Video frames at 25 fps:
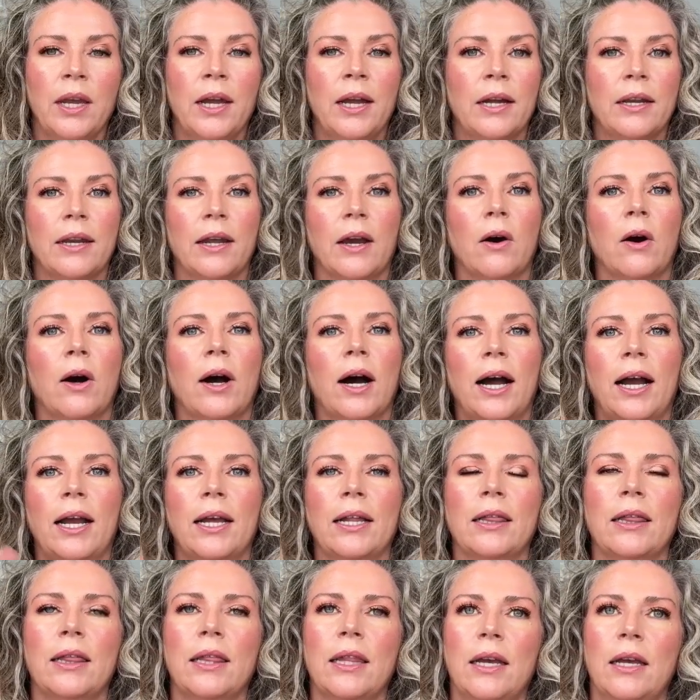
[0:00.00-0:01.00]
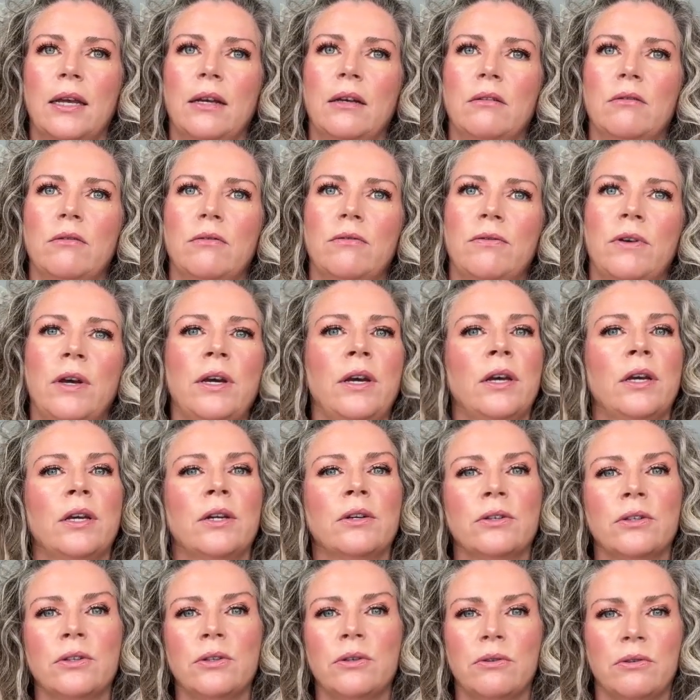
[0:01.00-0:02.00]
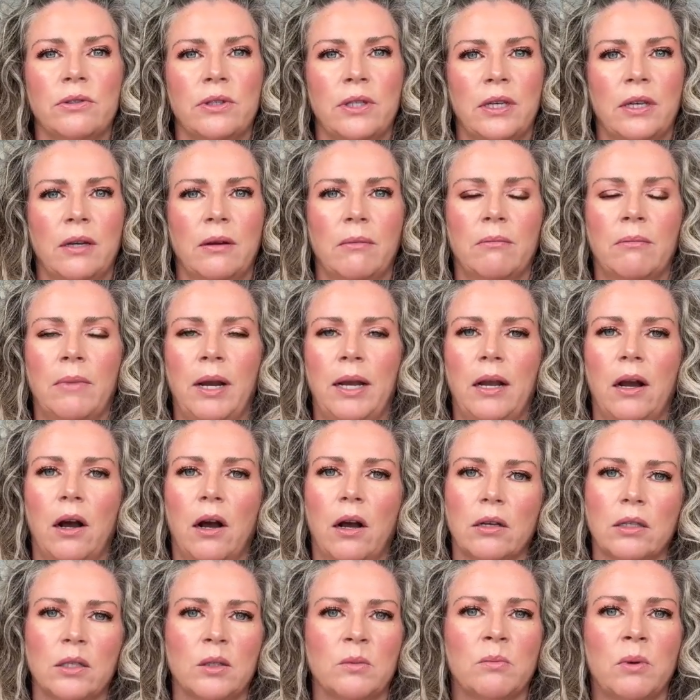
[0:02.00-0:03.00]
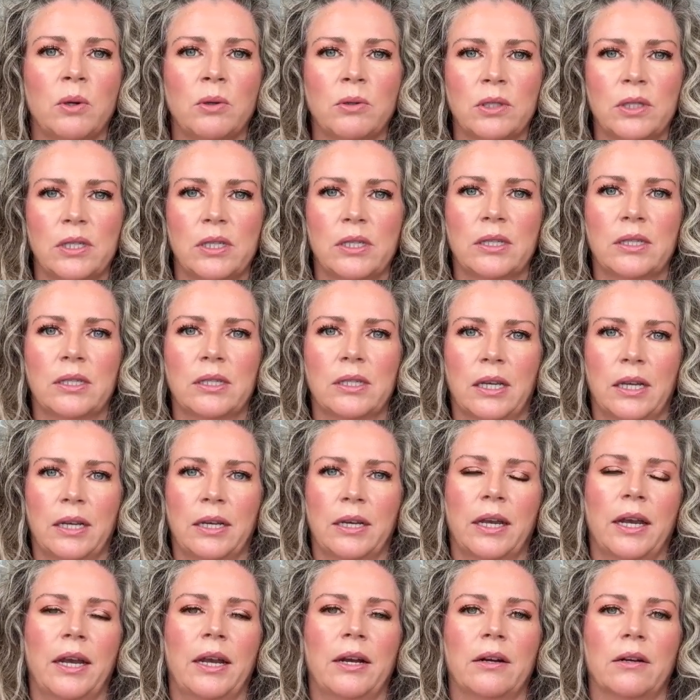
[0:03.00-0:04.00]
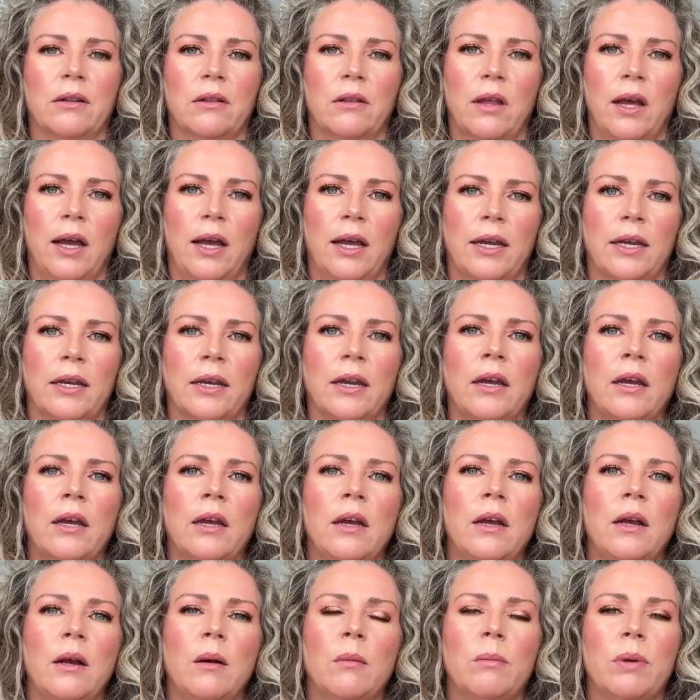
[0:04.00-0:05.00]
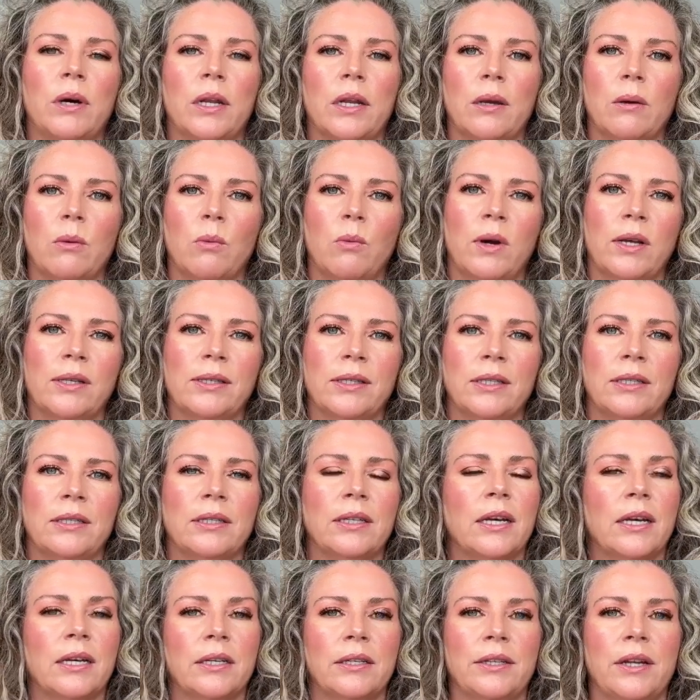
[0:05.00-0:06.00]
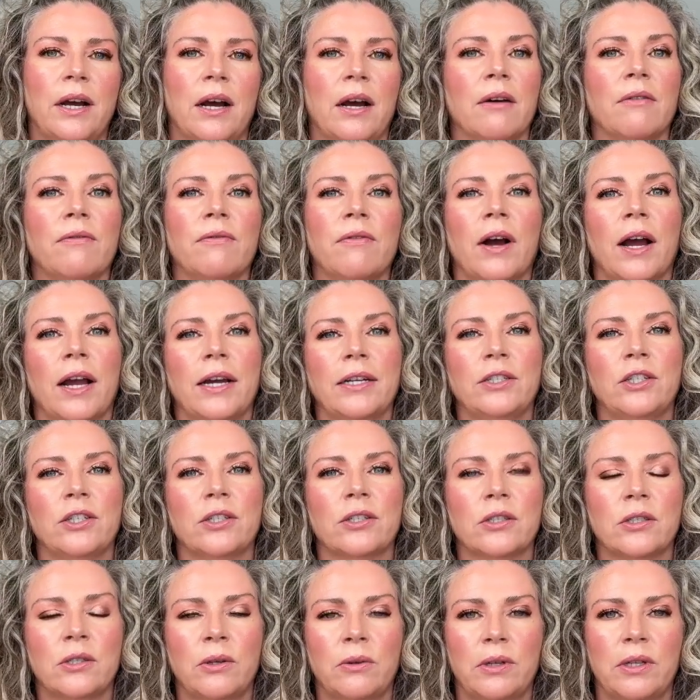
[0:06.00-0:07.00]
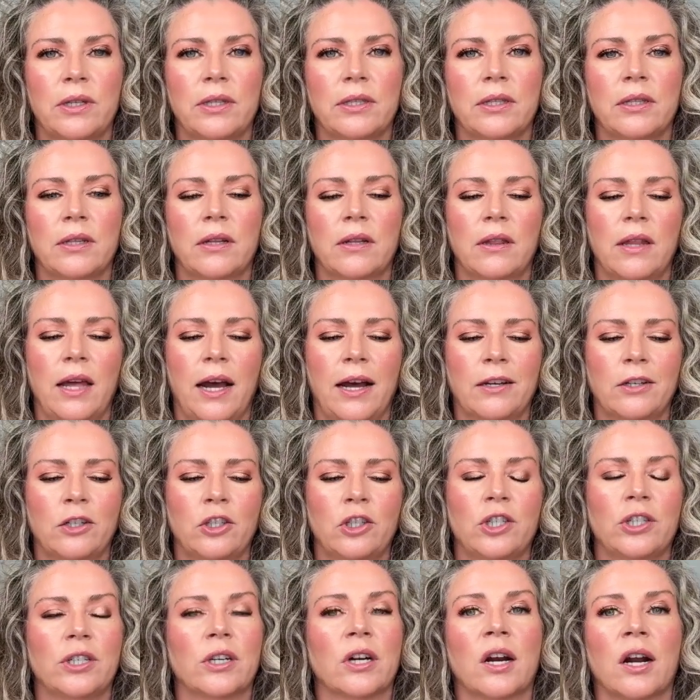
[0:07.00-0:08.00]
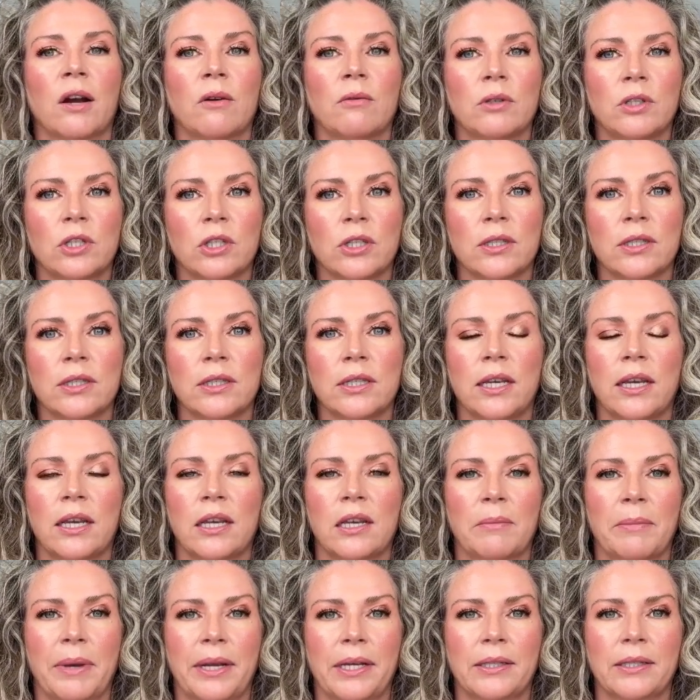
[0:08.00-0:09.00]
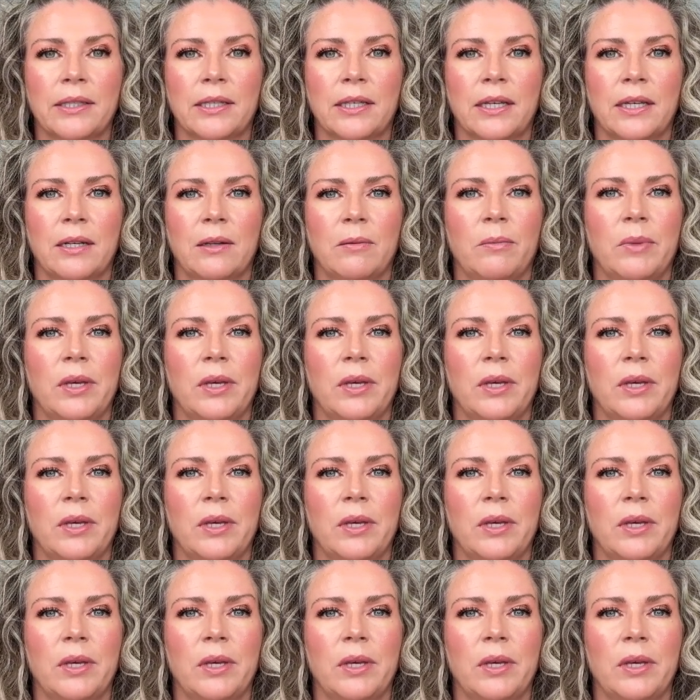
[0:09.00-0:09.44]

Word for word: Now, I love using my Osmosis skincare line, but it wasn't enough. I just noticed in the last year, I was just seeing my skin